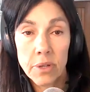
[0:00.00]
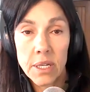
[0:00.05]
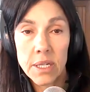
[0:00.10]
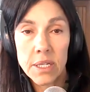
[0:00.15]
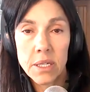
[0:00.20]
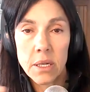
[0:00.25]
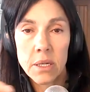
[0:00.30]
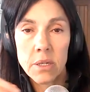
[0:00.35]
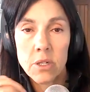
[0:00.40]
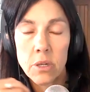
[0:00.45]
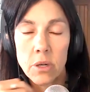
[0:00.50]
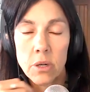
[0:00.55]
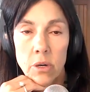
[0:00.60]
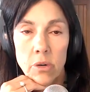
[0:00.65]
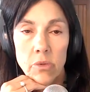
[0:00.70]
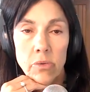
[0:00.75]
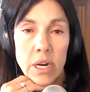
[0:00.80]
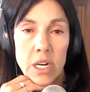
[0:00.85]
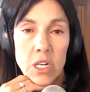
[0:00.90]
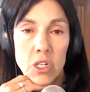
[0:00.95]
this into
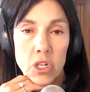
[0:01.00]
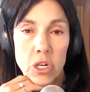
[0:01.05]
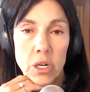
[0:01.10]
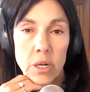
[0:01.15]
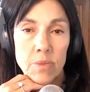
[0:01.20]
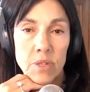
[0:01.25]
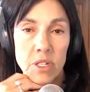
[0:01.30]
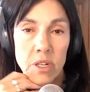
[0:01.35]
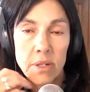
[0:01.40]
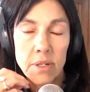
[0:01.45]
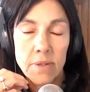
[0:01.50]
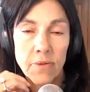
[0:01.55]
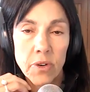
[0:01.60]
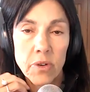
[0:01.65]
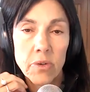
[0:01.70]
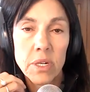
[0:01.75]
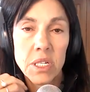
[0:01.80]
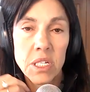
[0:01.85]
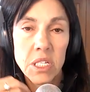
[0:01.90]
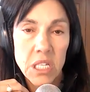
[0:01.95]
her regime. So it's a
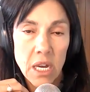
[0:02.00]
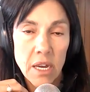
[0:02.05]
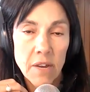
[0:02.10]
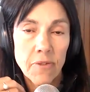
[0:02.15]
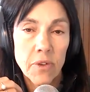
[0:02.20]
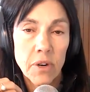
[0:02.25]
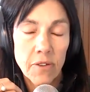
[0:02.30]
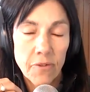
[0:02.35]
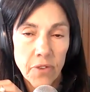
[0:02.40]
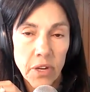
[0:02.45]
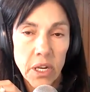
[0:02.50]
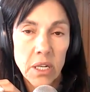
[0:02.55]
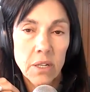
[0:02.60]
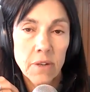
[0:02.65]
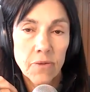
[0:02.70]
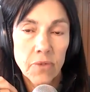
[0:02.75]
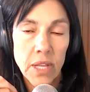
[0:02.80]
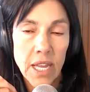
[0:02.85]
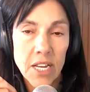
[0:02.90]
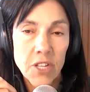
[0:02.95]
very safe and
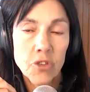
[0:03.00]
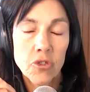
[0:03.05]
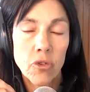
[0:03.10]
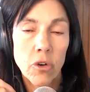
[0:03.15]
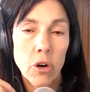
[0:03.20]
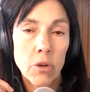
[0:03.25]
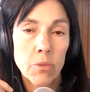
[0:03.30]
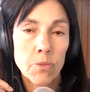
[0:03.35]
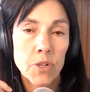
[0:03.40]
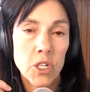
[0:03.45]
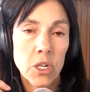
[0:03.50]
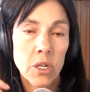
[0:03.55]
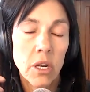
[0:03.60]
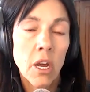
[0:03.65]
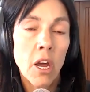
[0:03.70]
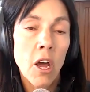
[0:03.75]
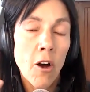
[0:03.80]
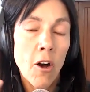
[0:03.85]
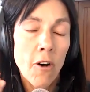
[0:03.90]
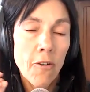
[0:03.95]
effective natural option
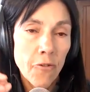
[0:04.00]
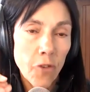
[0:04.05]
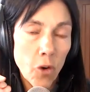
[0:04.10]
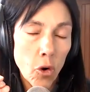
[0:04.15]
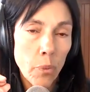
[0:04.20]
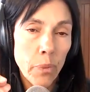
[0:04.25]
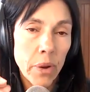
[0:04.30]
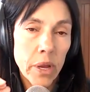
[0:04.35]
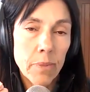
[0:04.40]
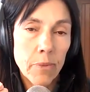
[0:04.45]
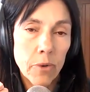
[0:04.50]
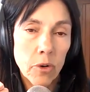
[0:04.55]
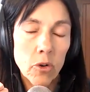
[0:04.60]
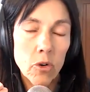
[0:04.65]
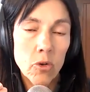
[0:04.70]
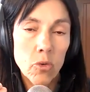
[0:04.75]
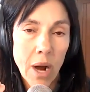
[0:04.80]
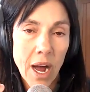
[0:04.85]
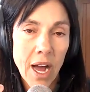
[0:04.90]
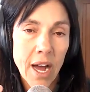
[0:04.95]
for people
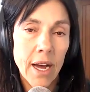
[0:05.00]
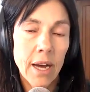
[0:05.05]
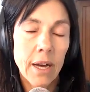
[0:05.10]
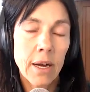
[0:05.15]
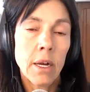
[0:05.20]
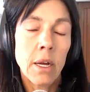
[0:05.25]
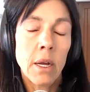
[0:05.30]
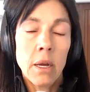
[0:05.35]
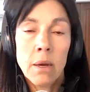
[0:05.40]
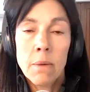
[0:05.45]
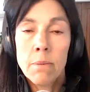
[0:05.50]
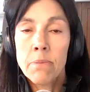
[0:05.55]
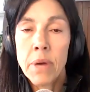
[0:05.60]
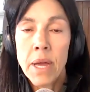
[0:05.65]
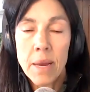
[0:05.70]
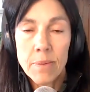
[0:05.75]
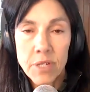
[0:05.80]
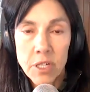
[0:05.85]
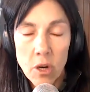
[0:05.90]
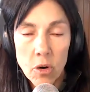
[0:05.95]
who are
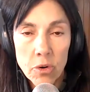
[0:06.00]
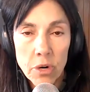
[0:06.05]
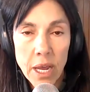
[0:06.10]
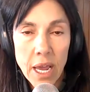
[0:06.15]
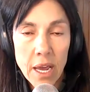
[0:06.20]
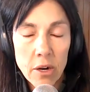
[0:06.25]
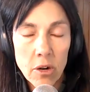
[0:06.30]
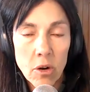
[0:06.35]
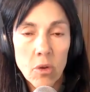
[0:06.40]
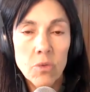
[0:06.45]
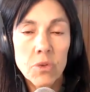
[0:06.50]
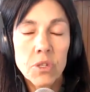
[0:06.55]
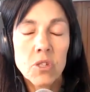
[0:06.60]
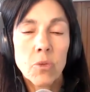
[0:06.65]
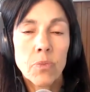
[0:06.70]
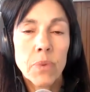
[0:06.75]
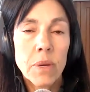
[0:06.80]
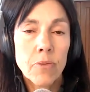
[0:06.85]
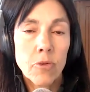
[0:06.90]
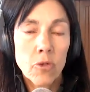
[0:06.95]
perhaps older adults
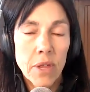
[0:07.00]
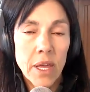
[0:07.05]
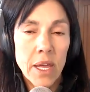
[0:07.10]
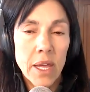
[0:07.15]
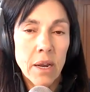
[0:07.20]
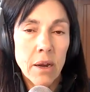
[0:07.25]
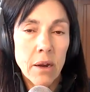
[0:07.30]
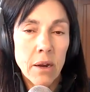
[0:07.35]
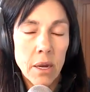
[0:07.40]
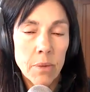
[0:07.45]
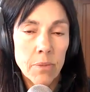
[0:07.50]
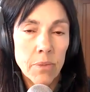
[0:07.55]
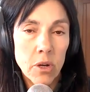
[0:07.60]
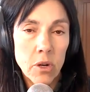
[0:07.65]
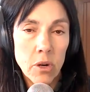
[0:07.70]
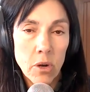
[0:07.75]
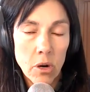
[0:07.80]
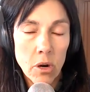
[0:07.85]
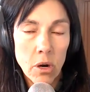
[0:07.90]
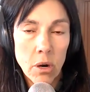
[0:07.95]
or people that are
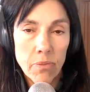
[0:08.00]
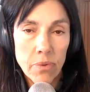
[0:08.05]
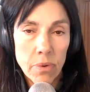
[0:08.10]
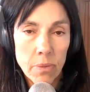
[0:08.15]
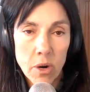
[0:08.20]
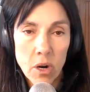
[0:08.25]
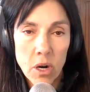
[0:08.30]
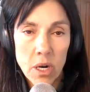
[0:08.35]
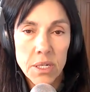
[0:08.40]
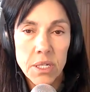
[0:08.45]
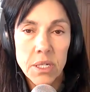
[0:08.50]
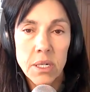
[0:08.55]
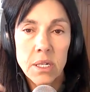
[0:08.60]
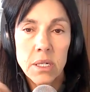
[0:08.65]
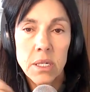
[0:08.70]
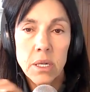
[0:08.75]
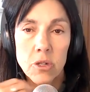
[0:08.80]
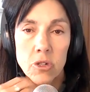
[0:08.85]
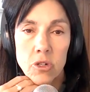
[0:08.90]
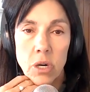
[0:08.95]
immunocompromised,
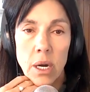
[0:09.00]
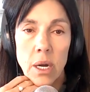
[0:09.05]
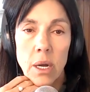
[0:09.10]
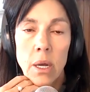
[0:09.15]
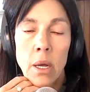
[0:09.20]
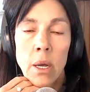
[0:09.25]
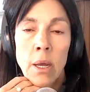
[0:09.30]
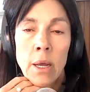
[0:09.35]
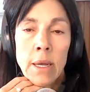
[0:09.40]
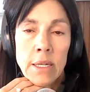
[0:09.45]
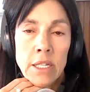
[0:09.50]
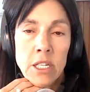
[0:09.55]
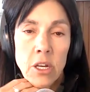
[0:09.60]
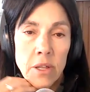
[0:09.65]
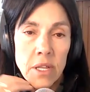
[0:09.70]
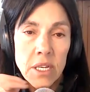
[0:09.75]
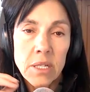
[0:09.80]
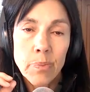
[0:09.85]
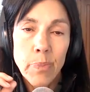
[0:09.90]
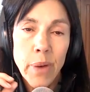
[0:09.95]
etc. So
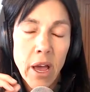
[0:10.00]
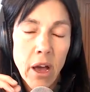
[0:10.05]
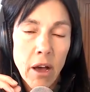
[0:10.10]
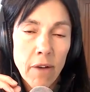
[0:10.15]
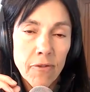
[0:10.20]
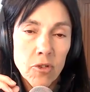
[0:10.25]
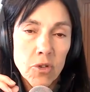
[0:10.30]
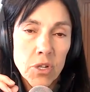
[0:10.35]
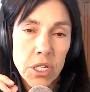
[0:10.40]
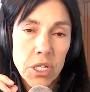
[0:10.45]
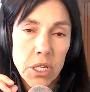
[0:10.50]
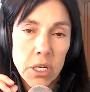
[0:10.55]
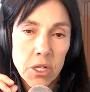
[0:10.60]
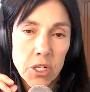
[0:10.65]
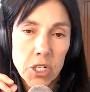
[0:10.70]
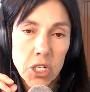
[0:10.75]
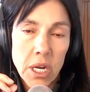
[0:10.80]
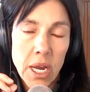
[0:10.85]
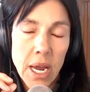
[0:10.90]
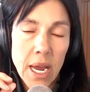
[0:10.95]
this powerful
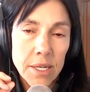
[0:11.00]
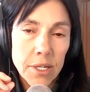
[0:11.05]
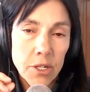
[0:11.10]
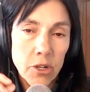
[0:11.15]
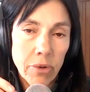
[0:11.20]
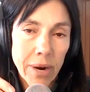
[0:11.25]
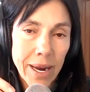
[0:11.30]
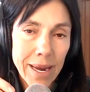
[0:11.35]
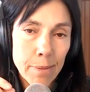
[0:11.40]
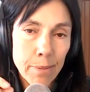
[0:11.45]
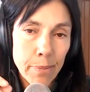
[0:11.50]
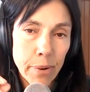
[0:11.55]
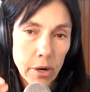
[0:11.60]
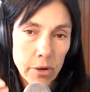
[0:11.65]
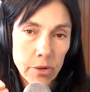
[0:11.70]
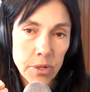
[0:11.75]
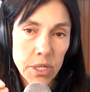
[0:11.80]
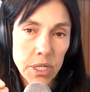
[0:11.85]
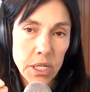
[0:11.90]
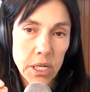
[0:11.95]
synergy has great
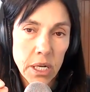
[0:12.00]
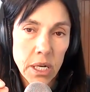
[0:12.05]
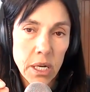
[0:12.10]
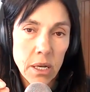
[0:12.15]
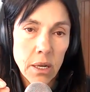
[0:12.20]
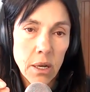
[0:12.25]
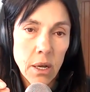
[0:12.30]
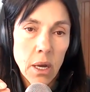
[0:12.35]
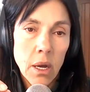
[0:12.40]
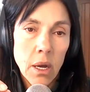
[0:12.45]
potency,